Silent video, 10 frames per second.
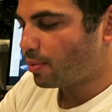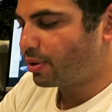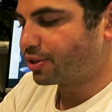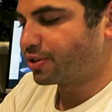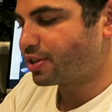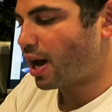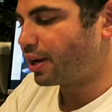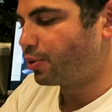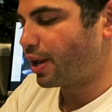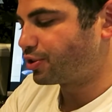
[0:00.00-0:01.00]
because it's hot,
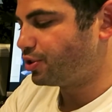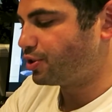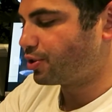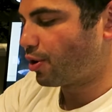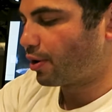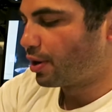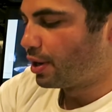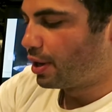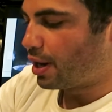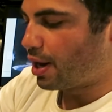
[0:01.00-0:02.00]
it would actually start
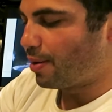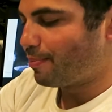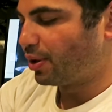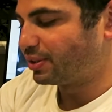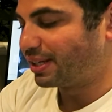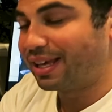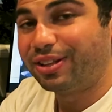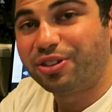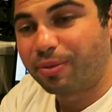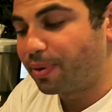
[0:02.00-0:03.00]
uh, melting
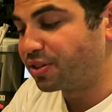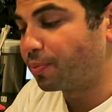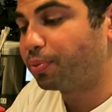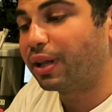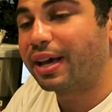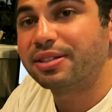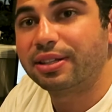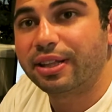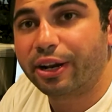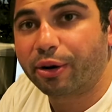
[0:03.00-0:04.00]
into the piece of
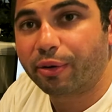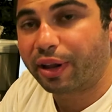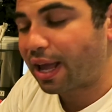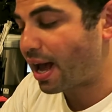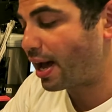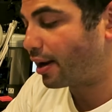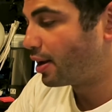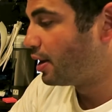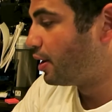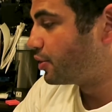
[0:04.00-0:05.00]
plastic that it already had.
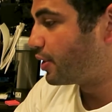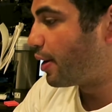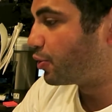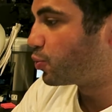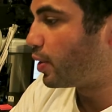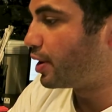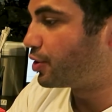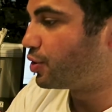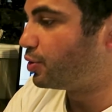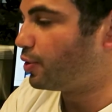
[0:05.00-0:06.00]
So that was one
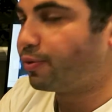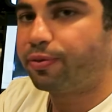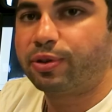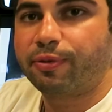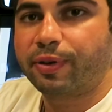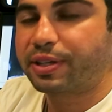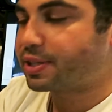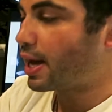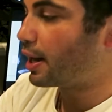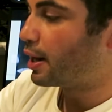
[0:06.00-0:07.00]
issue to, to fix
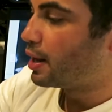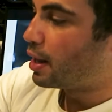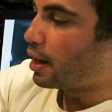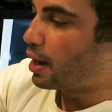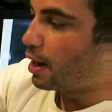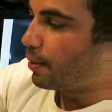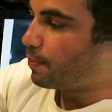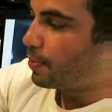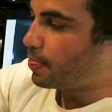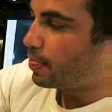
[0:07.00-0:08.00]
that.
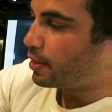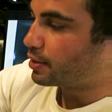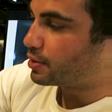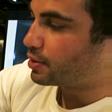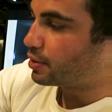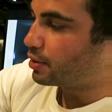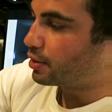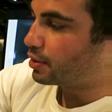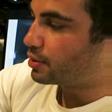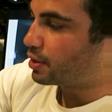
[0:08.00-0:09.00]
Um, this,
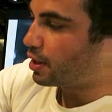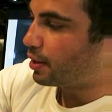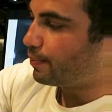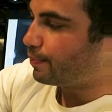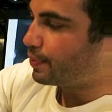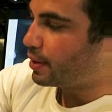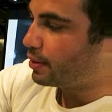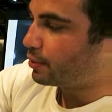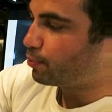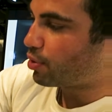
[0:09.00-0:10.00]
this, um,
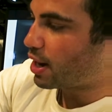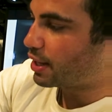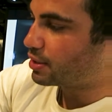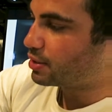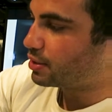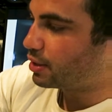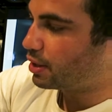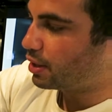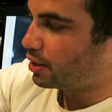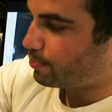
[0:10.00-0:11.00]
the brass
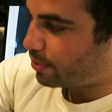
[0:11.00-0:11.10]
uh,